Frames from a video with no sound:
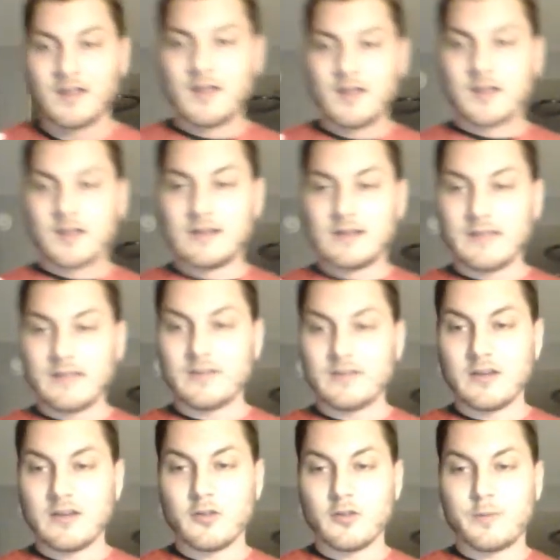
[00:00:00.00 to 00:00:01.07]
Cleveland. He
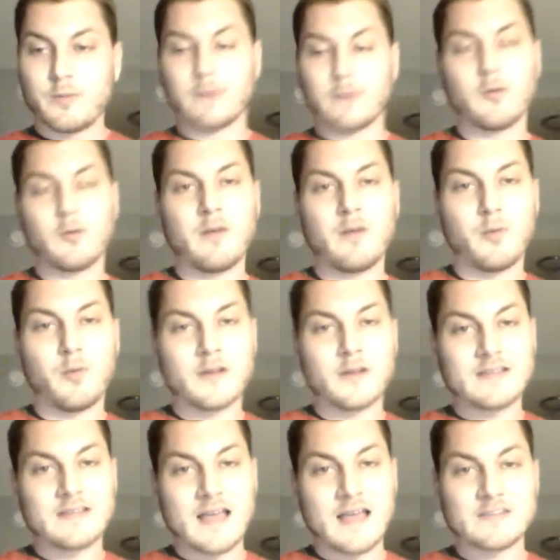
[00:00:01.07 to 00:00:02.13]
only put up 12 points
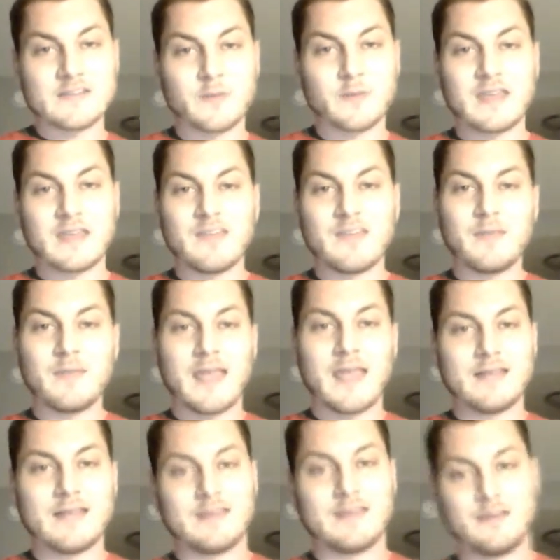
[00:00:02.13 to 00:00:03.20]
last week. Give me
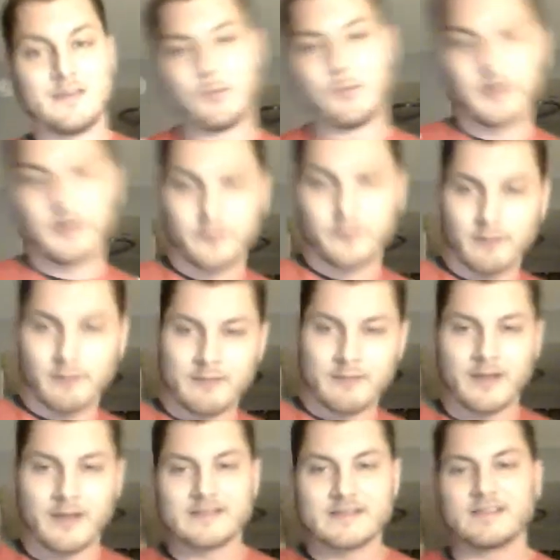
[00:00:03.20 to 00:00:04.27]
18 points for Ray Rice
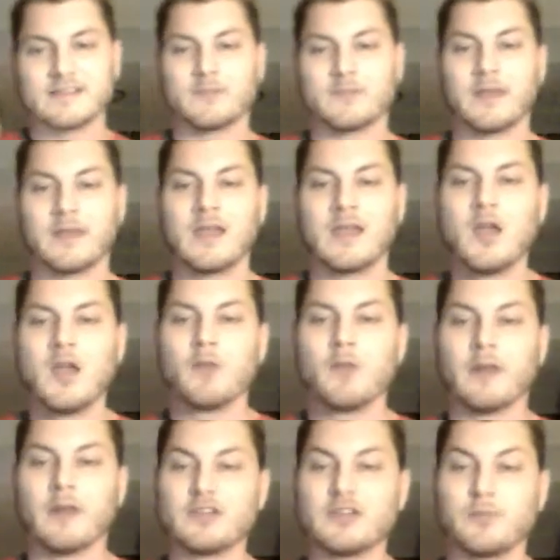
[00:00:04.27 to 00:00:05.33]
this week.
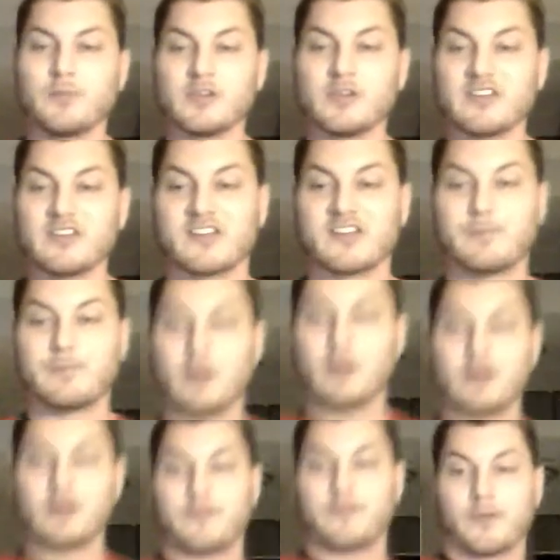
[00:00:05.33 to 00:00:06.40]
Reggie Bush
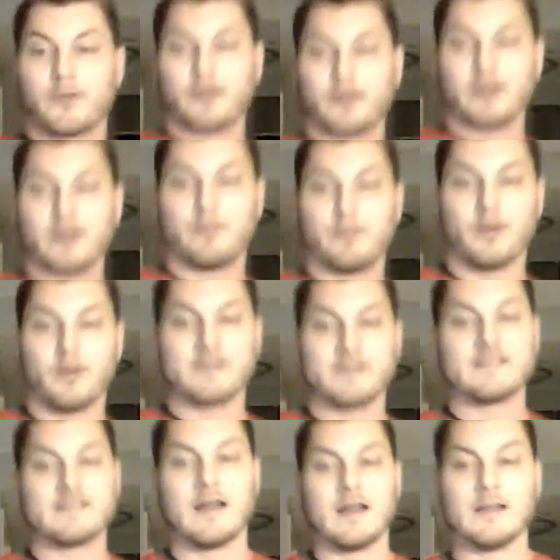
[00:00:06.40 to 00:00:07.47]
exploded for 30 points
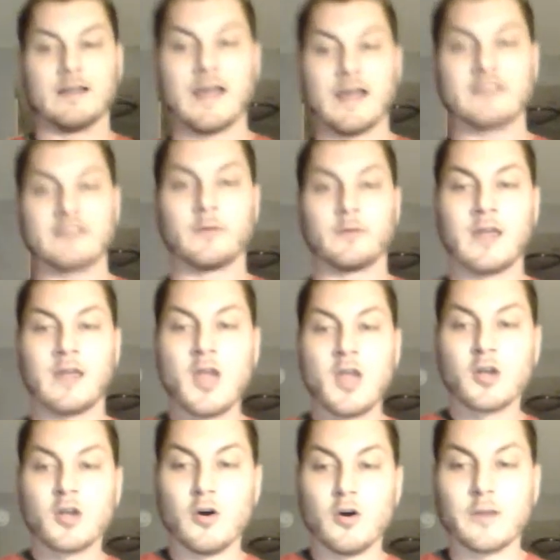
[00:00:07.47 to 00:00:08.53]
last week,
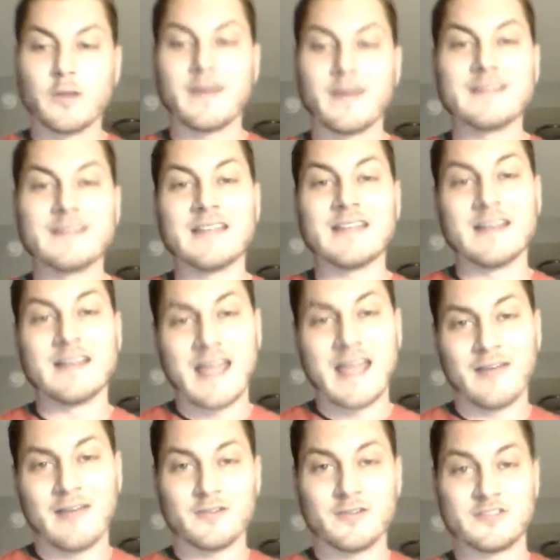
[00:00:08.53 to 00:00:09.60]
going up against an
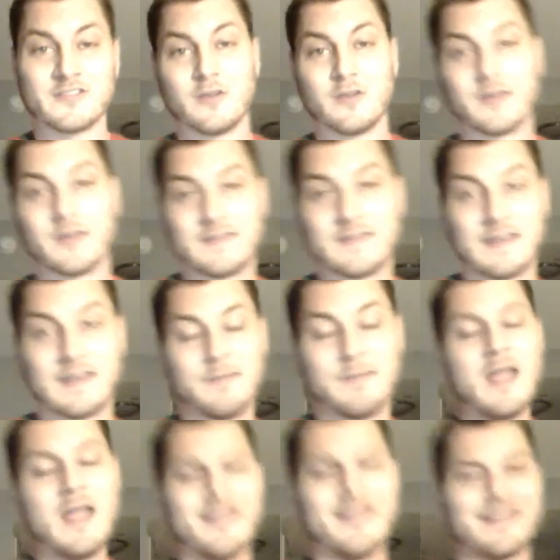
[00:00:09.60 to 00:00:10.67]
Arizona team
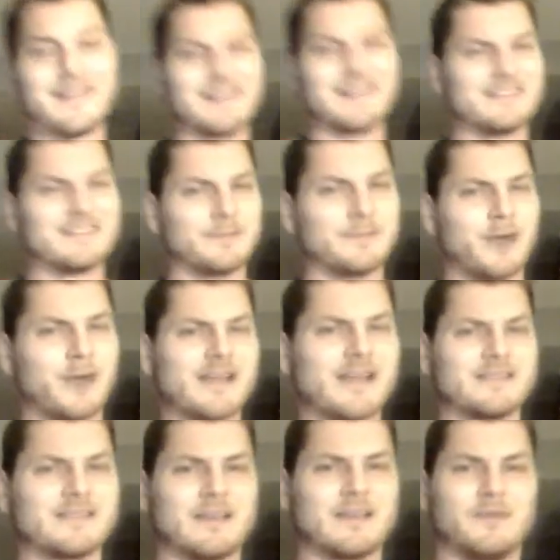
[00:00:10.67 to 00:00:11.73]
that's
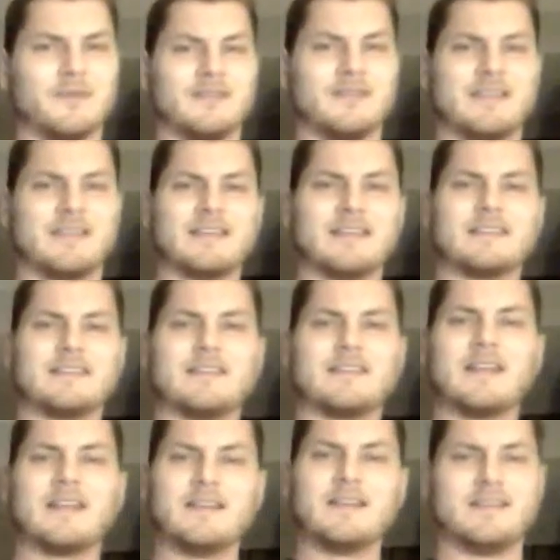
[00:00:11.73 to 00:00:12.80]
surprisingly decent
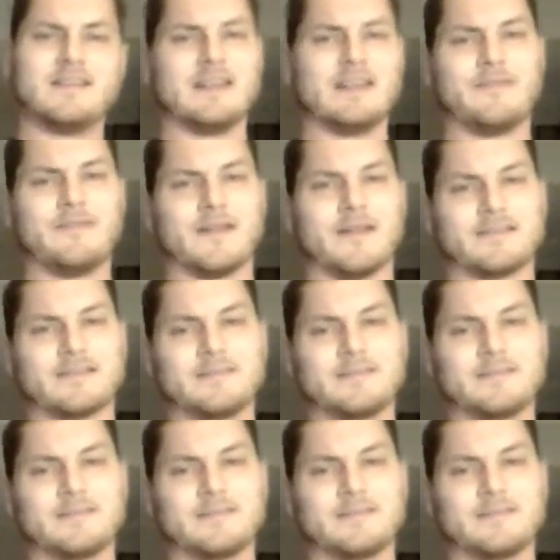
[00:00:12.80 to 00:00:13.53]
defense.